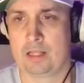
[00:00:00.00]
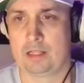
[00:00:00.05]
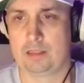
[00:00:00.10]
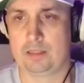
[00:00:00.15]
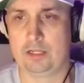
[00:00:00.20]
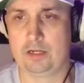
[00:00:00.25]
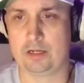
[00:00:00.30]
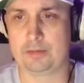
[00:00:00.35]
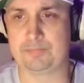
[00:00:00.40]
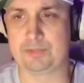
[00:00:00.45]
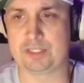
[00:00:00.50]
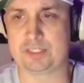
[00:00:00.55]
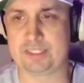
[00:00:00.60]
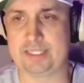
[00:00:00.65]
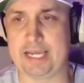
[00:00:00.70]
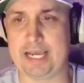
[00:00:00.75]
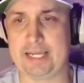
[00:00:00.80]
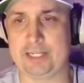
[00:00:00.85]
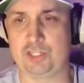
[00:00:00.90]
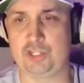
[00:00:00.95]
lit up the
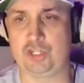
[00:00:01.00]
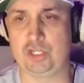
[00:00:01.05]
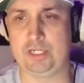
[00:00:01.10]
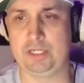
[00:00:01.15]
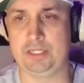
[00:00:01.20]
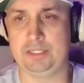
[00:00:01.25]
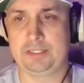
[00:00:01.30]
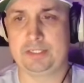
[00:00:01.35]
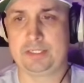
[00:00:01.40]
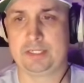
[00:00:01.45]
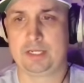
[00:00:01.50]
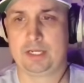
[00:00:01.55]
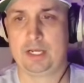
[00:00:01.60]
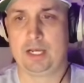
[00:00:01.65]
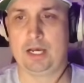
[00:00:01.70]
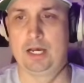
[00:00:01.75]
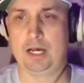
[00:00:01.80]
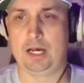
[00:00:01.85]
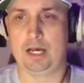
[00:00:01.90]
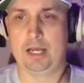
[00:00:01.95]
stat sheet.
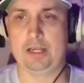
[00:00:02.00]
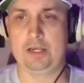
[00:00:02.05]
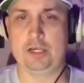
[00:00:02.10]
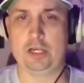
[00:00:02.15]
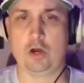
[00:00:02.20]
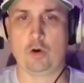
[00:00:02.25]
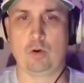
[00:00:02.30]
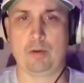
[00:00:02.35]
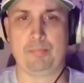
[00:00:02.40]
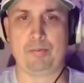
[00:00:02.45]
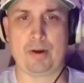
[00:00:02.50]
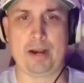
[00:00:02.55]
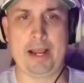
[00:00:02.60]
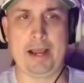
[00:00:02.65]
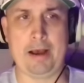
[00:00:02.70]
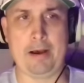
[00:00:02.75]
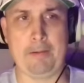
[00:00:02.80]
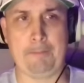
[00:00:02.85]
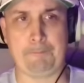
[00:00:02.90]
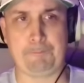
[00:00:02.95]
Noah
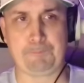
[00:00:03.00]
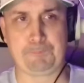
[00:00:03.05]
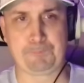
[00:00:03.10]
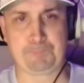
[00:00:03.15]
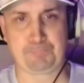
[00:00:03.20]
Brown